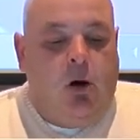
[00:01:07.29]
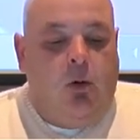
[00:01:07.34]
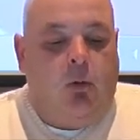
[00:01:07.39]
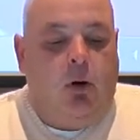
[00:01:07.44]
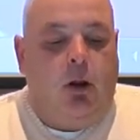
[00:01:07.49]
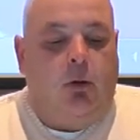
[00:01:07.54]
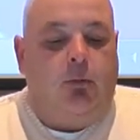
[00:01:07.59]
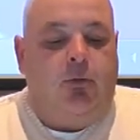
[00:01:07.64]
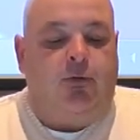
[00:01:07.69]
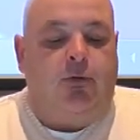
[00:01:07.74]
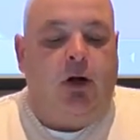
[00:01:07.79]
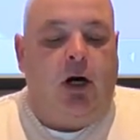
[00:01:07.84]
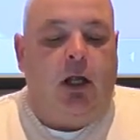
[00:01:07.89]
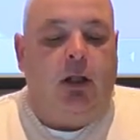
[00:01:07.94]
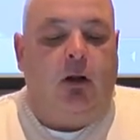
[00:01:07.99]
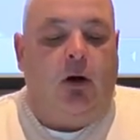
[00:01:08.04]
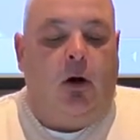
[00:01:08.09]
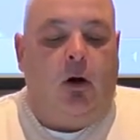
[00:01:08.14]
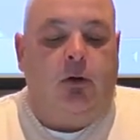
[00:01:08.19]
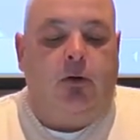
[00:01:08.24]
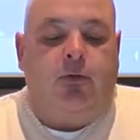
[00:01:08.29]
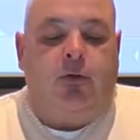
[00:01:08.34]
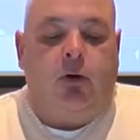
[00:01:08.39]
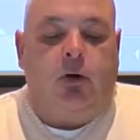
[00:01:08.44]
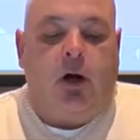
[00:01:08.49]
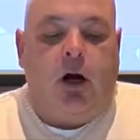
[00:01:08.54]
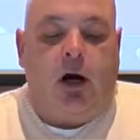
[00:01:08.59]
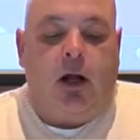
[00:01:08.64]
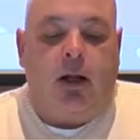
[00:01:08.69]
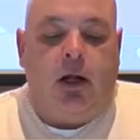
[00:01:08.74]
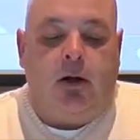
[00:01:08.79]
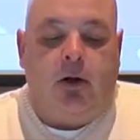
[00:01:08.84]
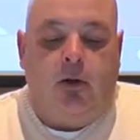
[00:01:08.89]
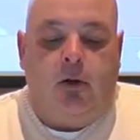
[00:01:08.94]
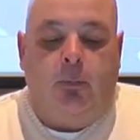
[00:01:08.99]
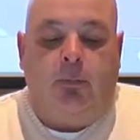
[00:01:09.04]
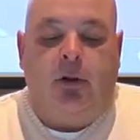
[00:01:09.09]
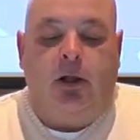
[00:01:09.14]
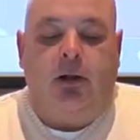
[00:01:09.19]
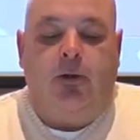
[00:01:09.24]
Well, it was not long until God had
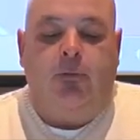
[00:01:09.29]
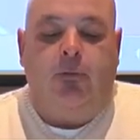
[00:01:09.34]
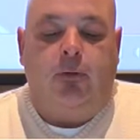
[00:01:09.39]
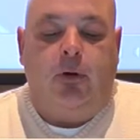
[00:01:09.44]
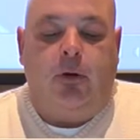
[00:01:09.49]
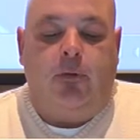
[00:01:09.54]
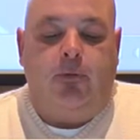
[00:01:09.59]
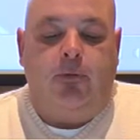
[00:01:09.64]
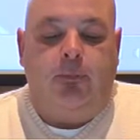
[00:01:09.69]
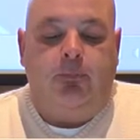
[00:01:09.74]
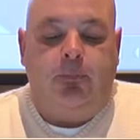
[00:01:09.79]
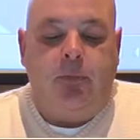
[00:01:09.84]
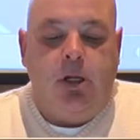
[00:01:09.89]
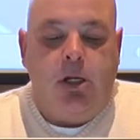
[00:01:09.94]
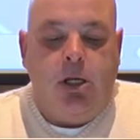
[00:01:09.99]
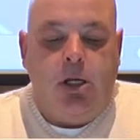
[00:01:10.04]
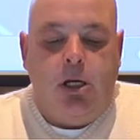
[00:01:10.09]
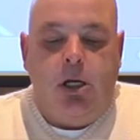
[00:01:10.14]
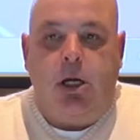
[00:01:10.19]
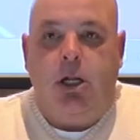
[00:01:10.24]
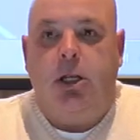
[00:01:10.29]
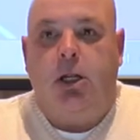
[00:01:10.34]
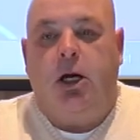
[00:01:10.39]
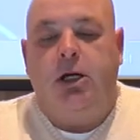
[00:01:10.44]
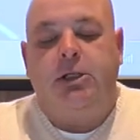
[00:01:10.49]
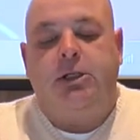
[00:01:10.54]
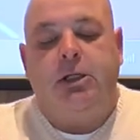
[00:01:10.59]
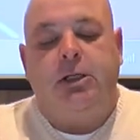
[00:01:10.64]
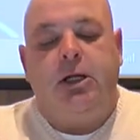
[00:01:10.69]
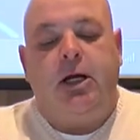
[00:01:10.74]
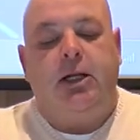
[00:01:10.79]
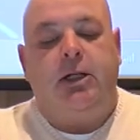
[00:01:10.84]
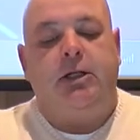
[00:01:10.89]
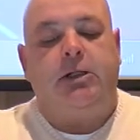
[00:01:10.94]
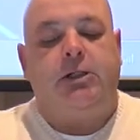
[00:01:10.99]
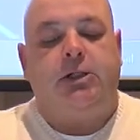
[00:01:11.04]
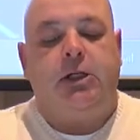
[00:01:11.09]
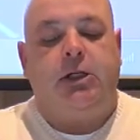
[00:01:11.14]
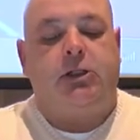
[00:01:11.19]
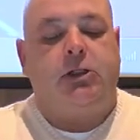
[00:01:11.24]
other plans for us. In
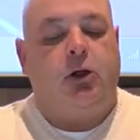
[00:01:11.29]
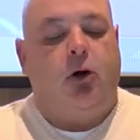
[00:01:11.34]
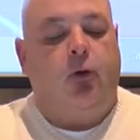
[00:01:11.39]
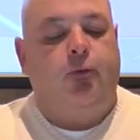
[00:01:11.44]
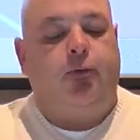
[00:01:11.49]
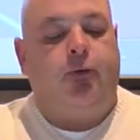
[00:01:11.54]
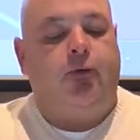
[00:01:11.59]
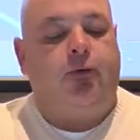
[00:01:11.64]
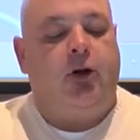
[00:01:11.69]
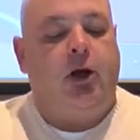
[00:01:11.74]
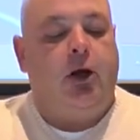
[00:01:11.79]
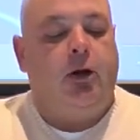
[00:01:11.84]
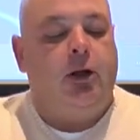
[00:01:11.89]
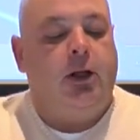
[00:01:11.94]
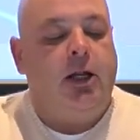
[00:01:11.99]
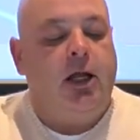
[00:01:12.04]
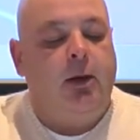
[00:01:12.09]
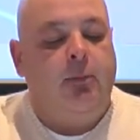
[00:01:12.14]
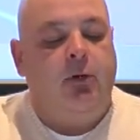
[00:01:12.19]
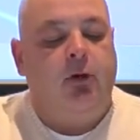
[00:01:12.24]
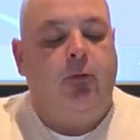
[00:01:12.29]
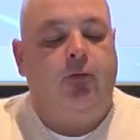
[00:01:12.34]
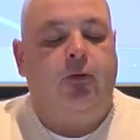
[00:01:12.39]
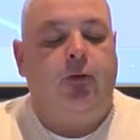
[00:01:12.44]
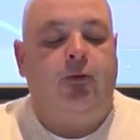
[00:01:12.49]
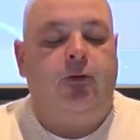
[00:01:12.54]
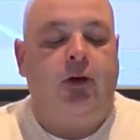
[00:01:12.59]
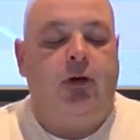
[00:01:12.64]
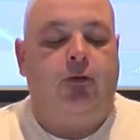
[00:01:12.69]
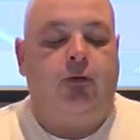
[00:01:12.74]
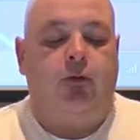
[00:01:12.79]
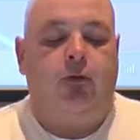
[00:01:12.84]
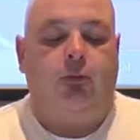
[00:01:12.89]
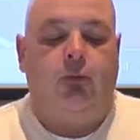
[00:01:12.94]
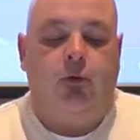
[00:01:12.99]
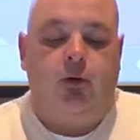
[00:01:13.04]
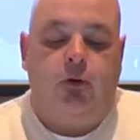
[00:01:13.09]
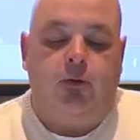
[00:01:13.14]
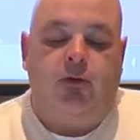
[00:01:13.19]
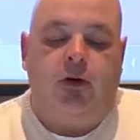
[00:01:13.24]
1986, ultrasound and amniocentesis
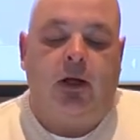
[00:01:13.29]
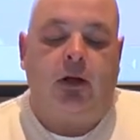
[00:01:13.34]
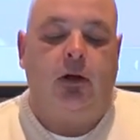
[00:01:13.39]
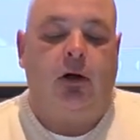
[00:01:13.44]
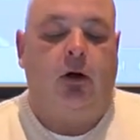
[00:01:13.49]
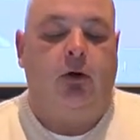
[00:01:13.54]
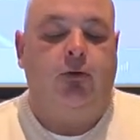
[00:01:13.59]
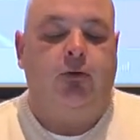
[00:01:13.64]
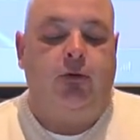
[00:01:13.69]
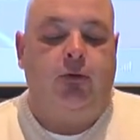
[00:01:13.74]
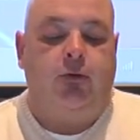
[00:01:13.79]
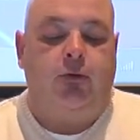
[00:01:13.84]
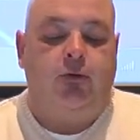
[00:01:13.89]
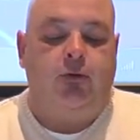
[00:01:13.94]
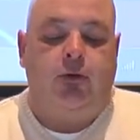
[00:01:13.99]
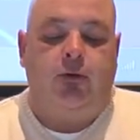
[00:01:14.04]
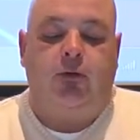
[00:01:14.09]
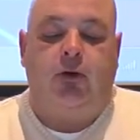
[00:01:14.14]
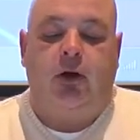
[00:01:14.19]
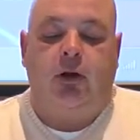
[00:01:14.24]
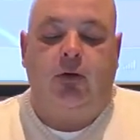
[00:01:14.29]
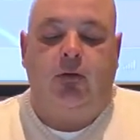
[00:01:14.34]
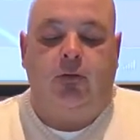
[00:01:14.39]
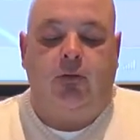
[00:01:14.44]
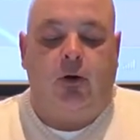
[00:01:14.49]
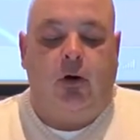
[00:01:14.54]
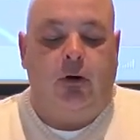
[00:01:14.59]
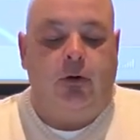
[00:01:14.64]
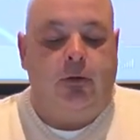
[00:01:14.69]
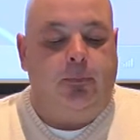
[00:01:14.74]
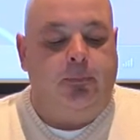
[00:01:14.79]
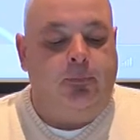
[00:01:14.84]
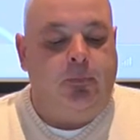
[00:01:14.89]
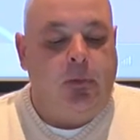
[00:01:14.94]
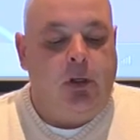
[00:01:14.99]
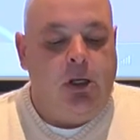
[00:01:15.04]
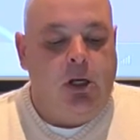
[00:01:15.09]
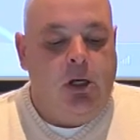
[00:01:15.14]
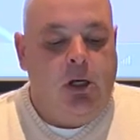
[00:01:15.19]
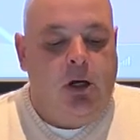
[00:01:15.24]
were new technologies and just getting started.
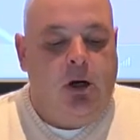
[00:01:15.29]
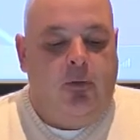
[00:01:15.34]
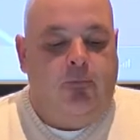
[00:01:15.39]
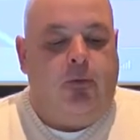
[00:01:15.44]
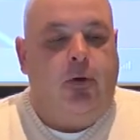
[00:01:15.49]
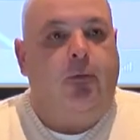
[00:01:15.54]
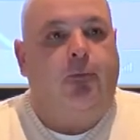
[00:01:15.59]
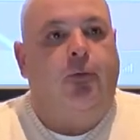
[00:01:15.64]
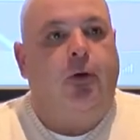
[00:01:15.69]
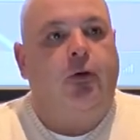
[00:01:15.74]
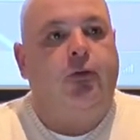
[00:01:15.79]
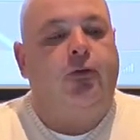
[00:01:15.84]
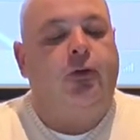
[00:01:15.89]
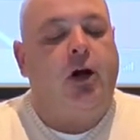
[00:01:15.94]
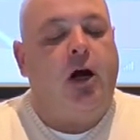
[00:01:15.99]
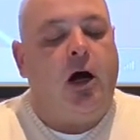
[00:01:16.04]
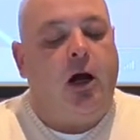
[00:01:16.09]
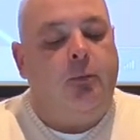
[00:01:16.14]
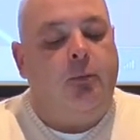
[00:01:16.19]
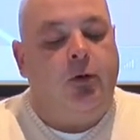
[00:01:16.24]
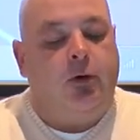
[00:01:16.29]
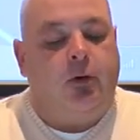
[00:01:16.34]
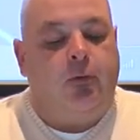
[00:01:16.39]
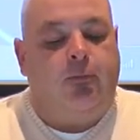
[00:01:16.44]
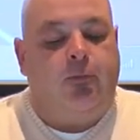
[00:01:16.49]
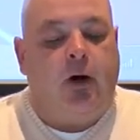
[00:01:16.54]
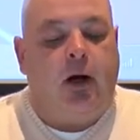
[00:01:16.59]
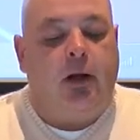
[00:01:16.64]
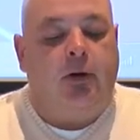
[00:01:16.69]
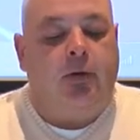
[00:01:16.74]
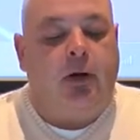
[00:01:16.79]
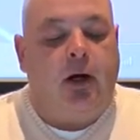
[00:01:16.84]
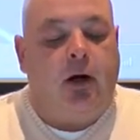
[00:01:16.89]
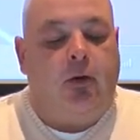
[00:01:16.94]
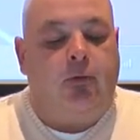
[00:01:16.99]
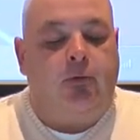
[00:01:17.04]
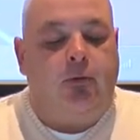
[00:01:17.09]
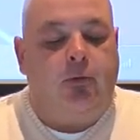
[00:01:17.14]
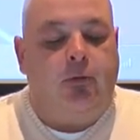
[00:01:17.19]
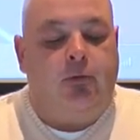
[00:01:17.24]
For the first time, you could find
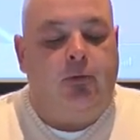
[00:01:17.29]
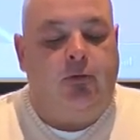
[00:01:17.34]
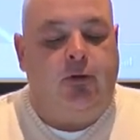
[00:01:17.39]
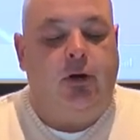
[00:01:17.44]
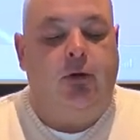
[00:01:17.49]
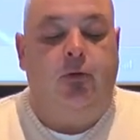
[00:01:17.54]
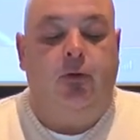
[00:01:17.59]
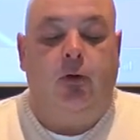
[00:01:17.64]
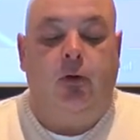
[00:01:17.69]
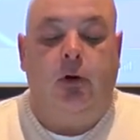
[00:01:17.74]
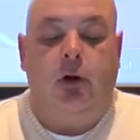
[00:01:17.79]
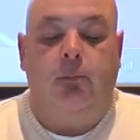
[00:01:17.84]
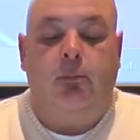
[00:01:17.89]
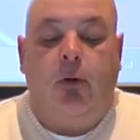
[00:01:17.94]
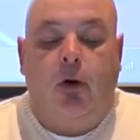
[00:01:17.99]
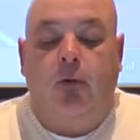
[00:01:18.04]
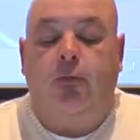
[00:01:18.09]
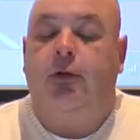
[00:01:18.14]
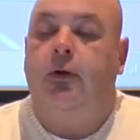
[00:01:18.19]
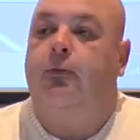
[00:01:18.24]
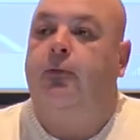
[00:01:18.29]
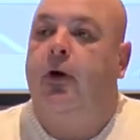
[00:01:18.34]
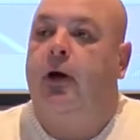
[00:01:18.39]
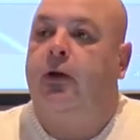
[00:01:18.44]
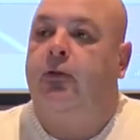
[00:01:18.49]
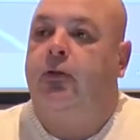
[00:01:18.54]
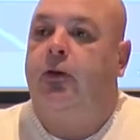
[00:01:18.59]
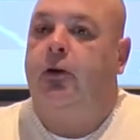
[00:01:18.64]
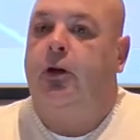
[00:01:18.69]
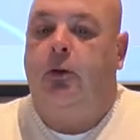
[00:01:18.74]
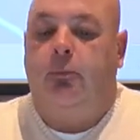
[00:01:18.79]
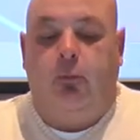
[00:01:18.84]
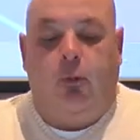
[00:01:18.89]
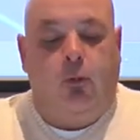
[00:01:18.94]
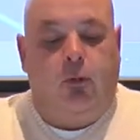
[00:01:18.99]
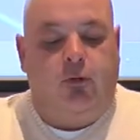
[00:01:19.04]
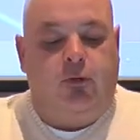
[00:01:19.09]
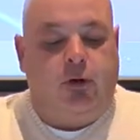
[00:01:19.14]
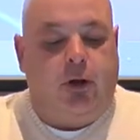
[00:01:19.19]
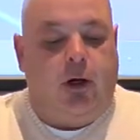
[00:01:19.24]
out gender and birth defects in an
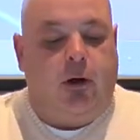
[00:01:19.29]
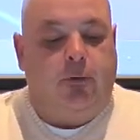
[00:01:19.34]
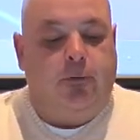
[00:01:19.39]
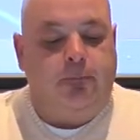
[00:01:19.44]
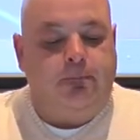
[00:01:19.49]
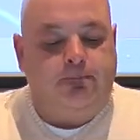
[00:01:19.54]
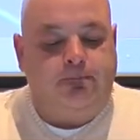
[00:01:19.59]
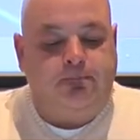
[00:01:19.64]
unborn child.